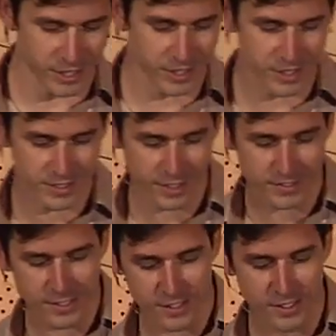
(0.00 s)
eye
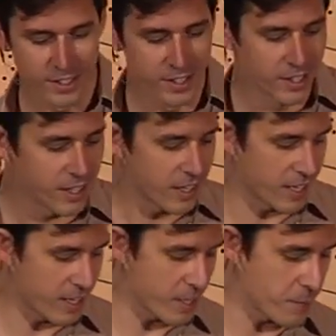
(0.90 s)
contact here.
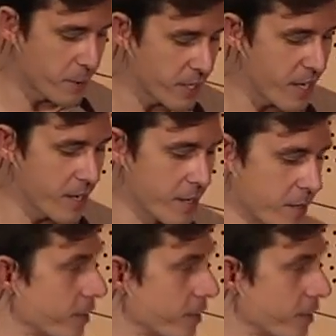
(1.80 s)
But yeah,